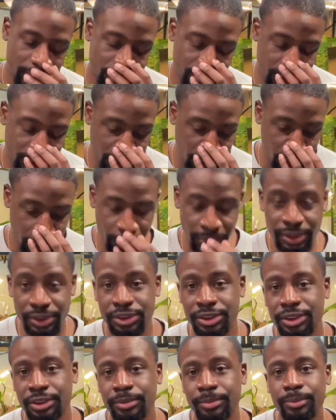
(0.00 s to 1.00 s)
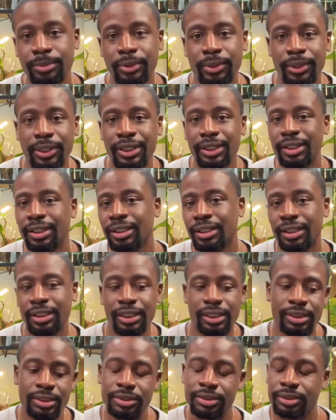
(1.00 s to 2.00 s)
So it's your boy
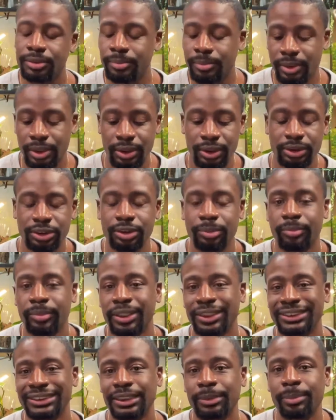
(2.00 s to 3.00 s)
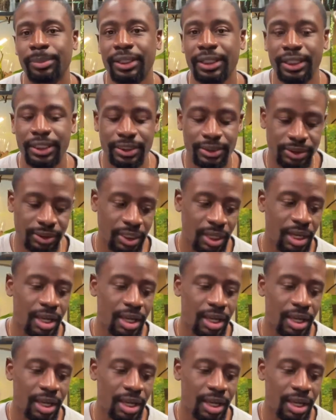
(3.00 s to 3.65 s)
again, Jumanji Plants.